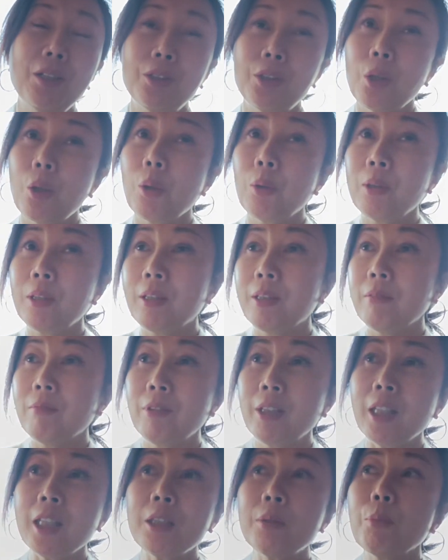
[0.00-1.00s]
So
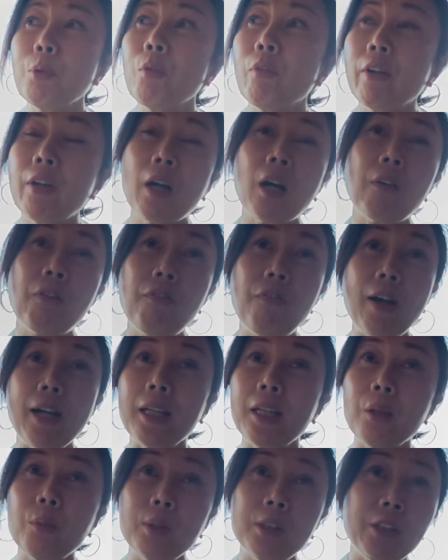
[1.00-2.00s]
these movies are
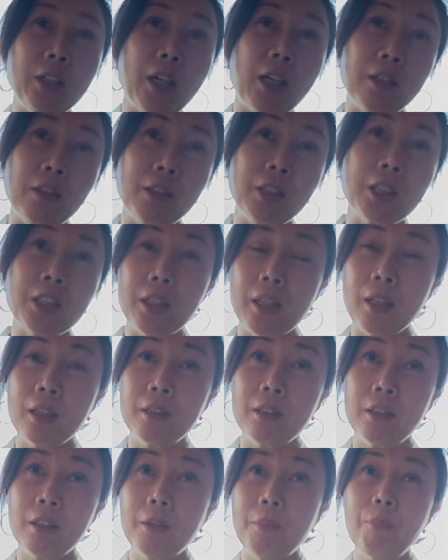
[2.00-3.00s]
fighting with each
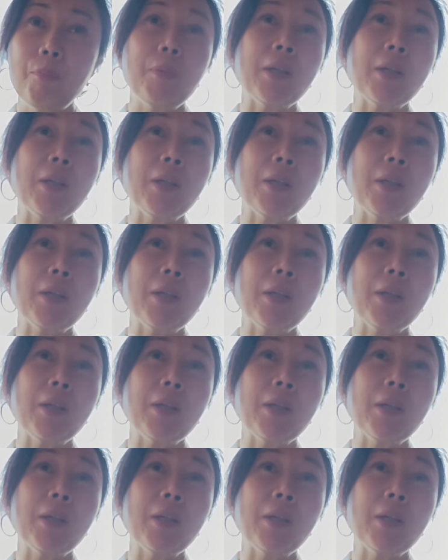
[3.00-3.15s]
other